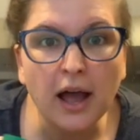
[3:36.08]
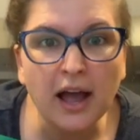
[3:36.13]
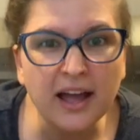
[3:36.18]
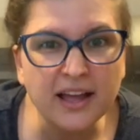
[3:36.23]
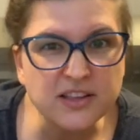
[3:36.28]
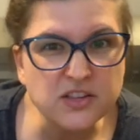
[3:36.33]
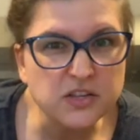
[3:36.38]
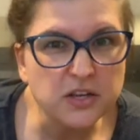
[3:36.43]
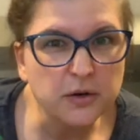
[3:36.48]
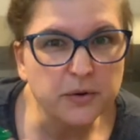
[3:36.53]

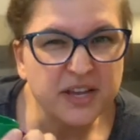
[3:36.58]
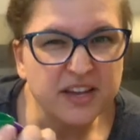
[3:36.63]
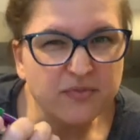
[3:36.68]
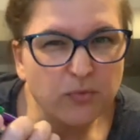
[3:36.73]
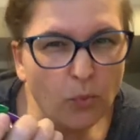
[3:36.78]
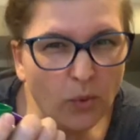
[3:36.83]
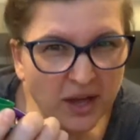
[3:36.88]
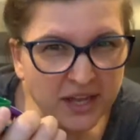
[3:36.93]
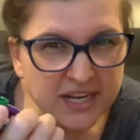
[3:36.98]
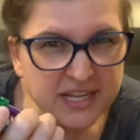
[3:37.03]
So if
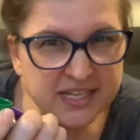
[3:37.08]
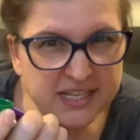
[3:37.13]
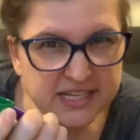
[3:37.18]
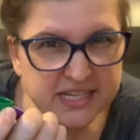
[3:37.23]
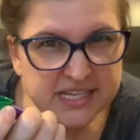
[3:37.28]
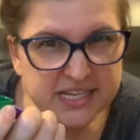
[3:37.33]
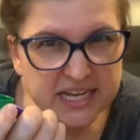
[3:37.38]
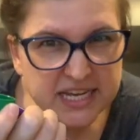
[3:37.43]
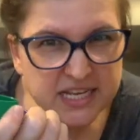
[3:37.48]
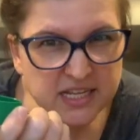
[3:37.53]
1 is a
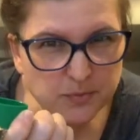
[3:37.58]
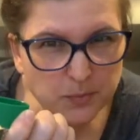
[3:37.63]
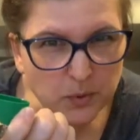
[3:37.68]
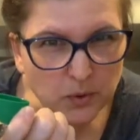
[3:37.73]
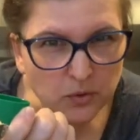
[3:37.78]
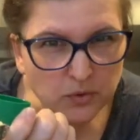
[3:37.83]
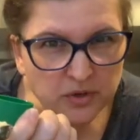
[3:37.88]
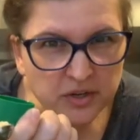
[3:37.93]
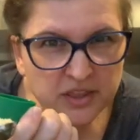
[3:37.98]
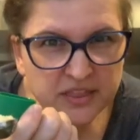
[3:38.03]

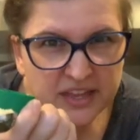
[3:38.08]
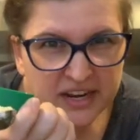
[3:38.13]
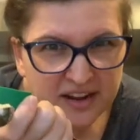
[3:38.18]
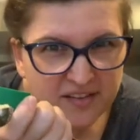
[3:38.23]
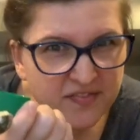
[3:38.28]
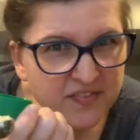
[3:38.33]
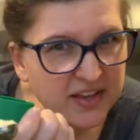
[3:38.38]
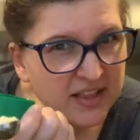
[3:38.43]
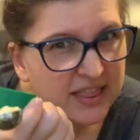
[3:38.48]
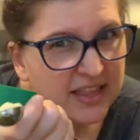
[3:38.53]
teaspoon, then I
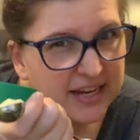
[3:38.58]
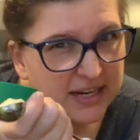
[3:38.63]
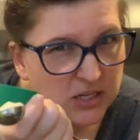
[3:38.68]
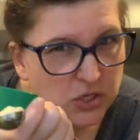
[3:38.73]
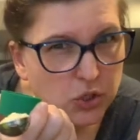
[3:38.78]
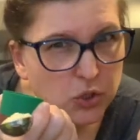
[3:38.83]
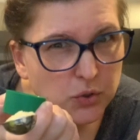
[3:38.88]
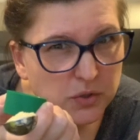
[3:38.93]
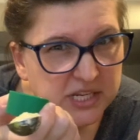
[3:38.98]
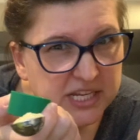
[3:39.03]
feel like
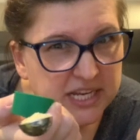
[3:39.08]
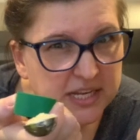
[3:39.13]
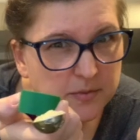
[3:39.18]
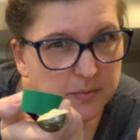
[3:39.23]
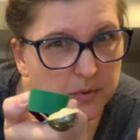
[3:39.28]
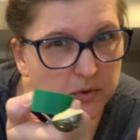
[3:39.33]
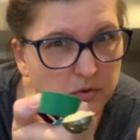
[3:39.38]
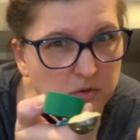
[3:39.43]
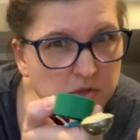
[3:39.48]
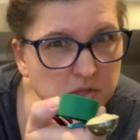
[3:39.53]
2
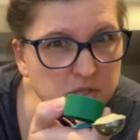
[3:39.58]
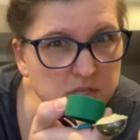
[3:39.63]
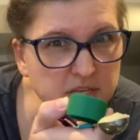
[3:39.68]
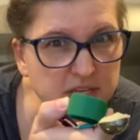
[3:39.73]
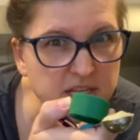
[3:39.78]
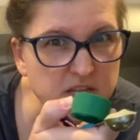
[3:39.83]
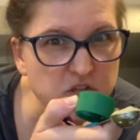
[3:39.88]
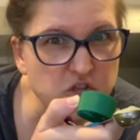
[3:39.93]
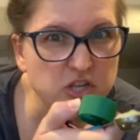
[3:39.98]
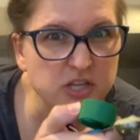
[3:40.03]
teaspoons
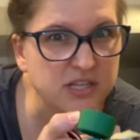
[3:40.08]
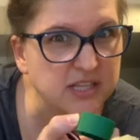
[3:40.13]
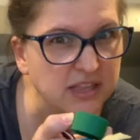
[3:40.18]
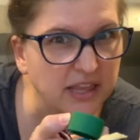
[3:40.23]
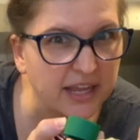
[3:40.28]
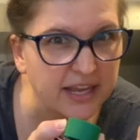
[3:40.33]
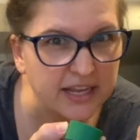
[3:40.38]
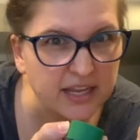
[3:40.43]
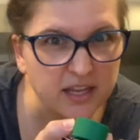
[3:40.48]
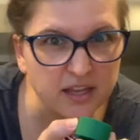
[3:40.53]
is just
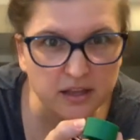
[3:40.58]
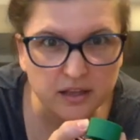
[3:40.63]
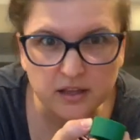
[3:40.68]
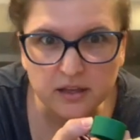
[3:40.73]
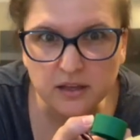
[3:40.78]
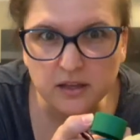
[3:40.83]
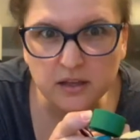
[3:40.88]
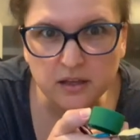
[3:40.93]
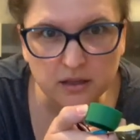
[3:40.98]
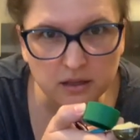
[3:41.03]
like
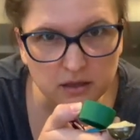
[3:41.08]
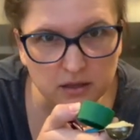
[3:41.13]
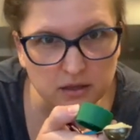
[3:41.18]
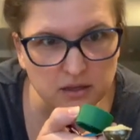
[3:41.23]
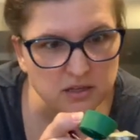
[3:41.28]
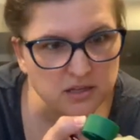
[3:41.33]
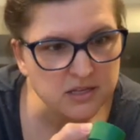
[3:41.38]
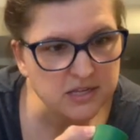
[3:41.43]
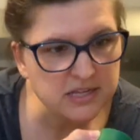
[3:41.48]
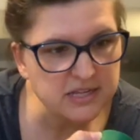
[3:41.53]

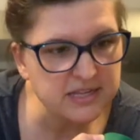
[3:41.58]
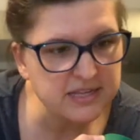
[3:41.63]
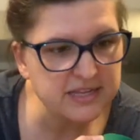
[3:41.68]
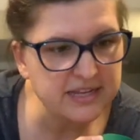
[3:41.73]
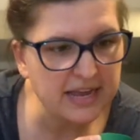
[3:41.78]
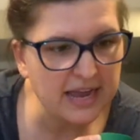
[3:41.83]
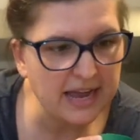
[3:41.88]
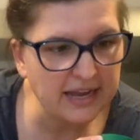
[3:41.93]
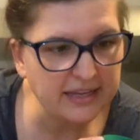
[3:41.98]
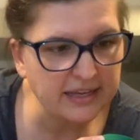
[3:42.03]

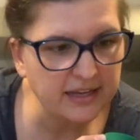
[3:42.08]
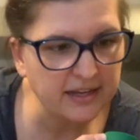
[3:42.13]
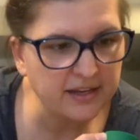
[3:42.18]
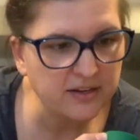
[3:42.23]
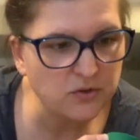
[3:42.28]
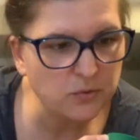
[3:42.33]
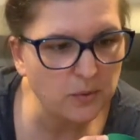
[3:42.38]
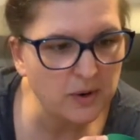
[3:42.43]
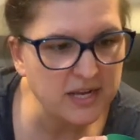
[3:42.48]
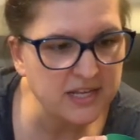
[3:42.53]
stacking it
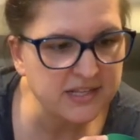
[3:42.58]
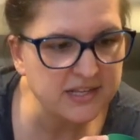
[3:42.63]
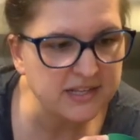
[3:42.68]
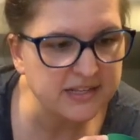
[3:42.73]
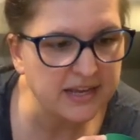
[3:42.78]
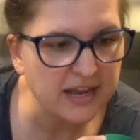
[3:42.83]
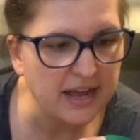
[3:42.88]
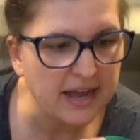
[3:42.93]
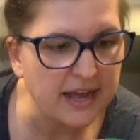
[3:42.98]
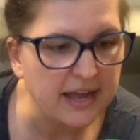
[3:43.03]
twice as
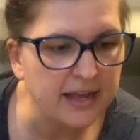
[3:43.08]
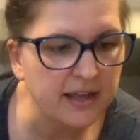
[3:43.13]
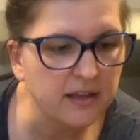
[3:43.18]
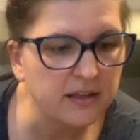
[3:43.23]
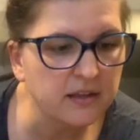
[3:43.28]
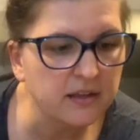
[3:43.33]
high.